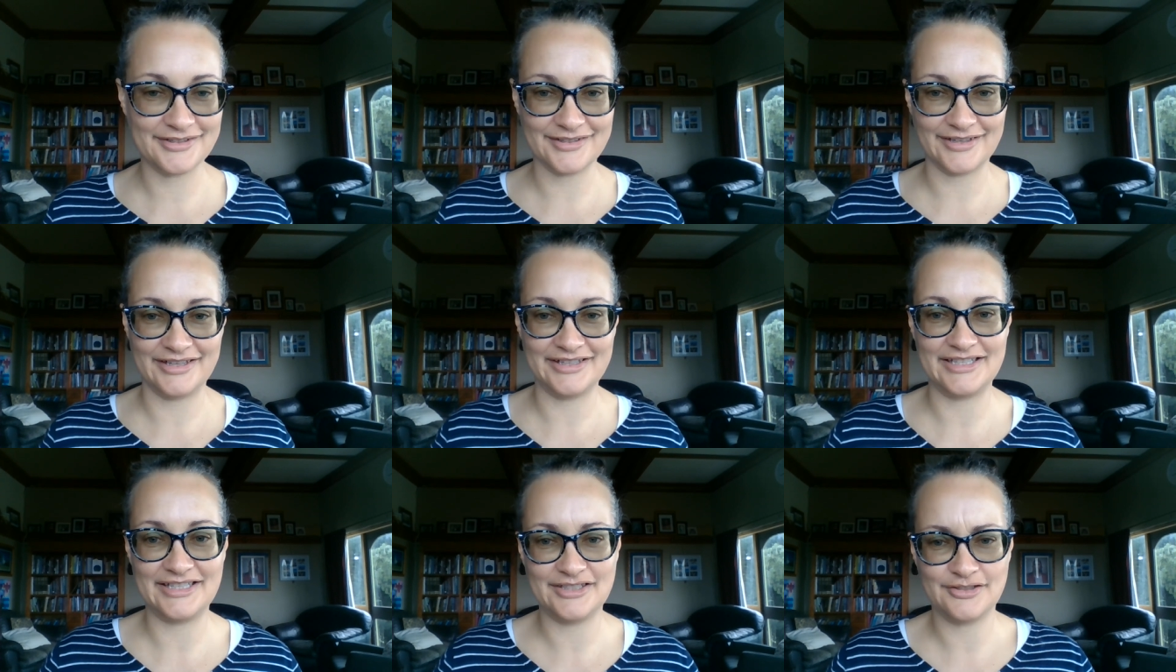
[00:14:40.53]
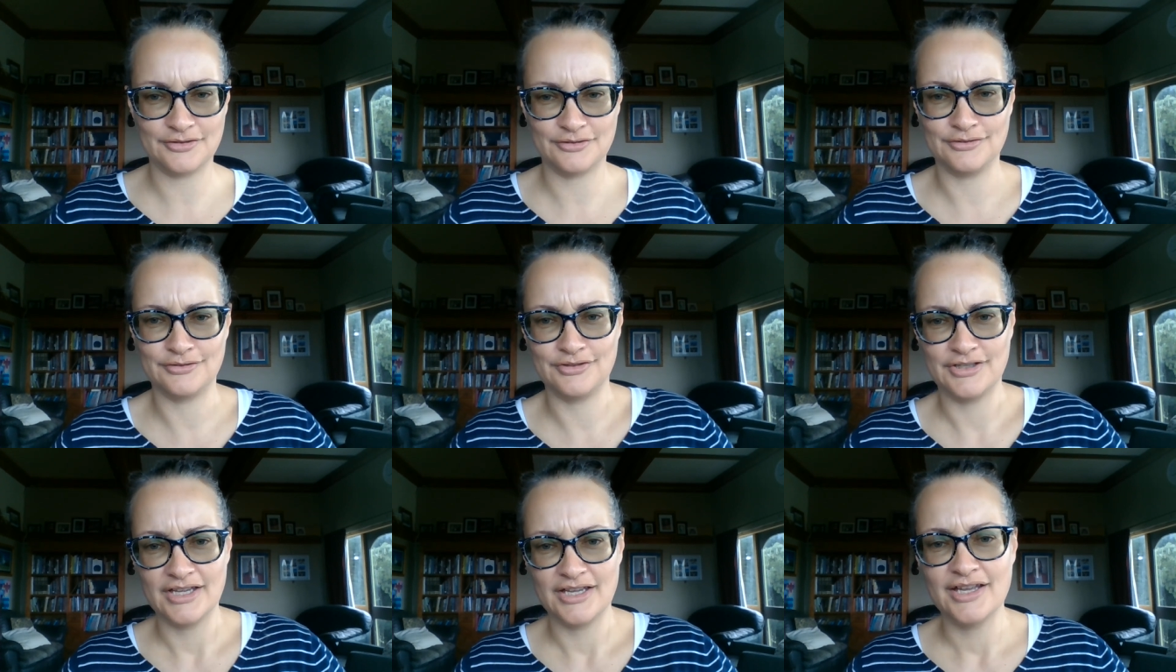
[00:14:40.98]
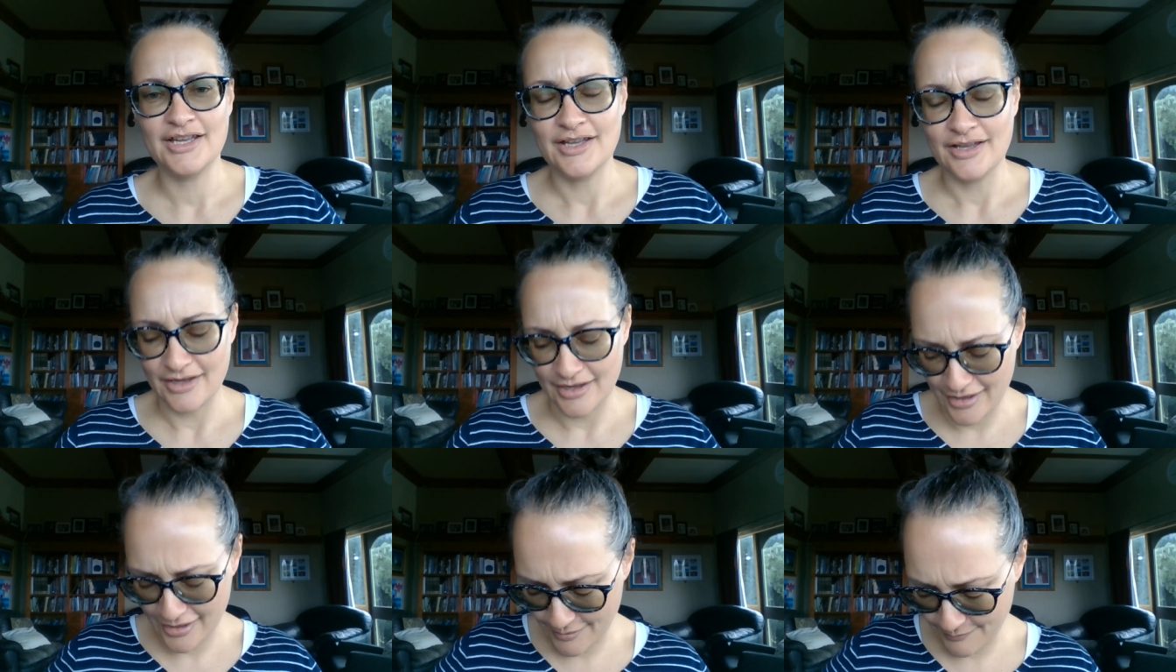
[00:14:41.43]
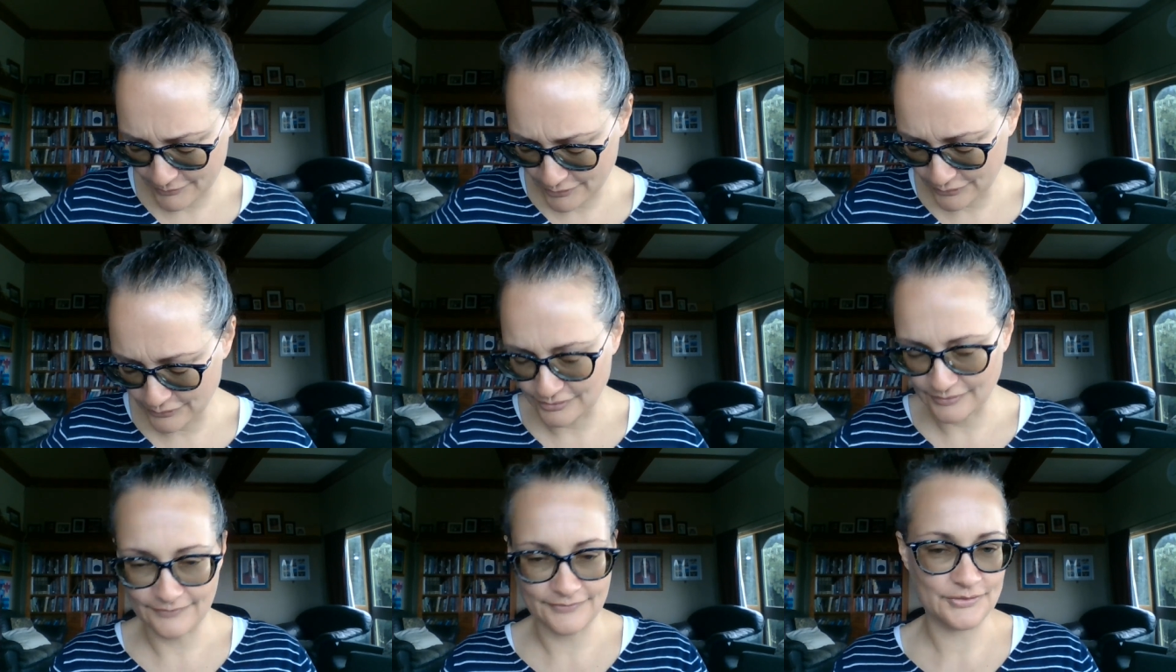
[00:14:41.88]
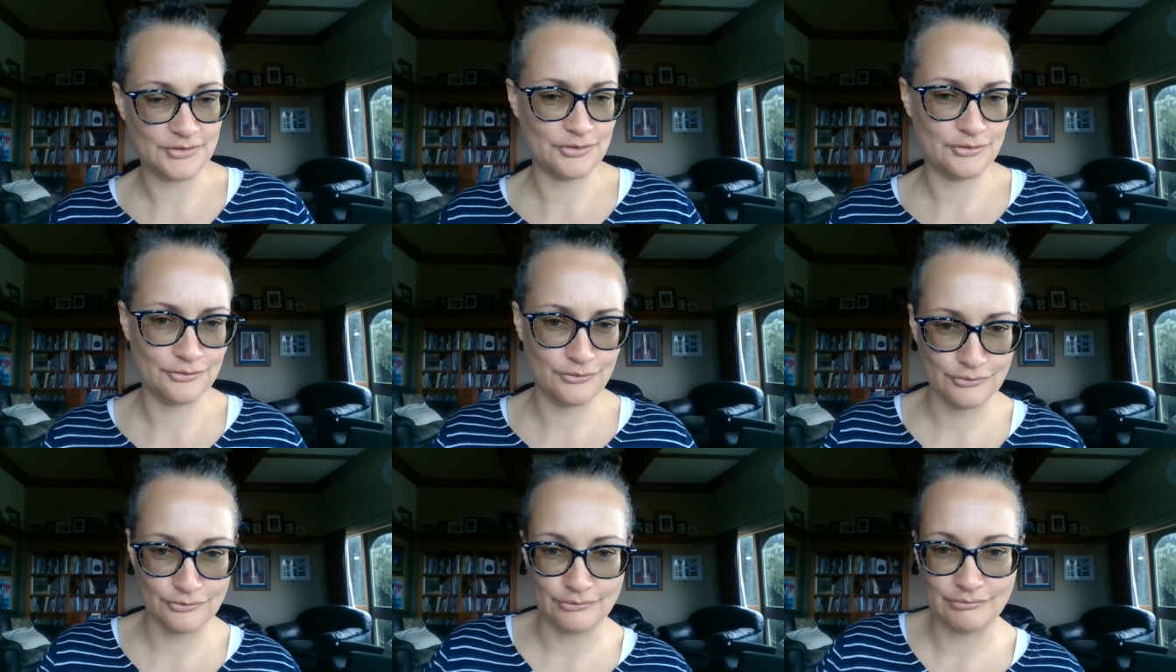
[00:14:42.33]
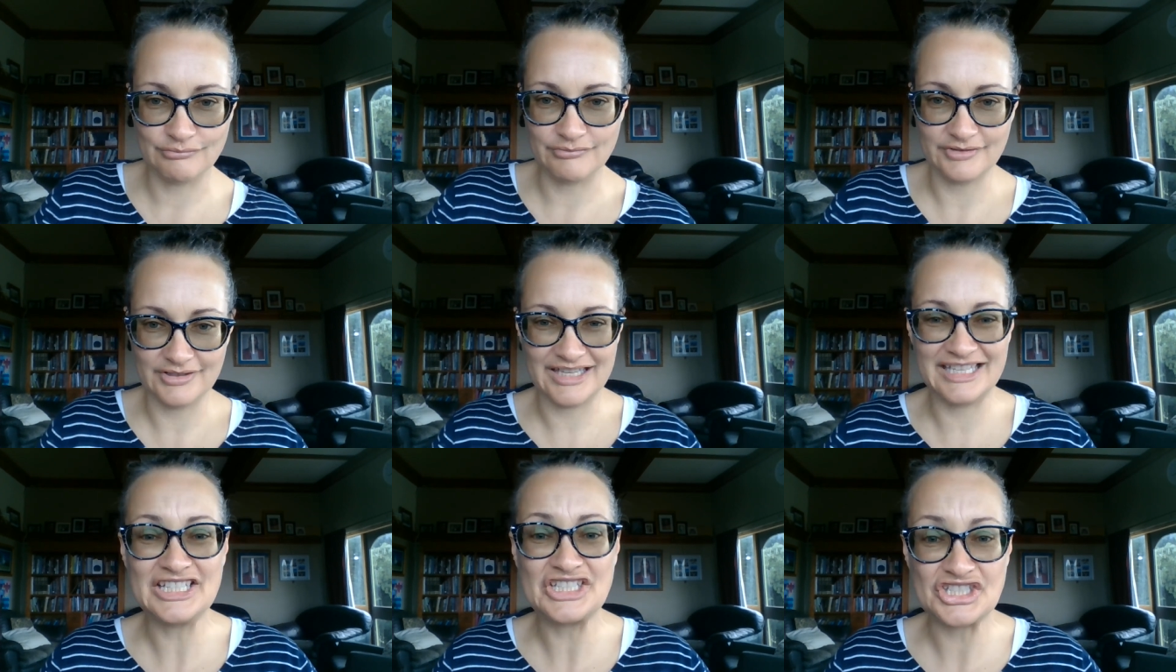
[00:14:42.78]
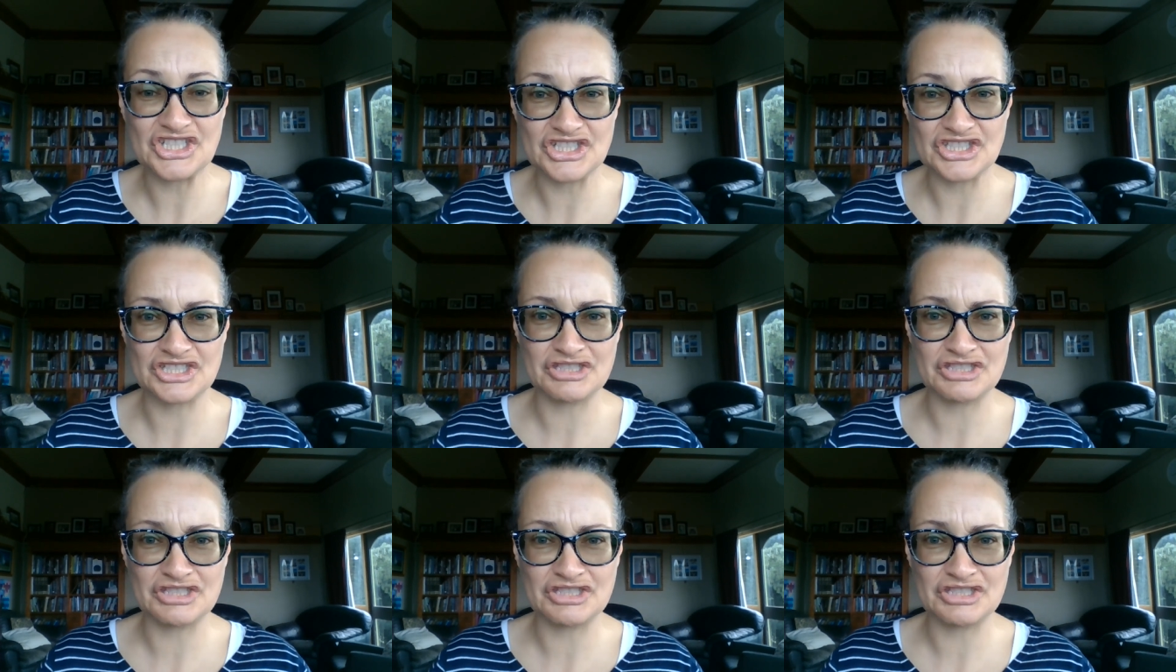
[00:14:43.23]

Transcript: I need to um, lose a few inches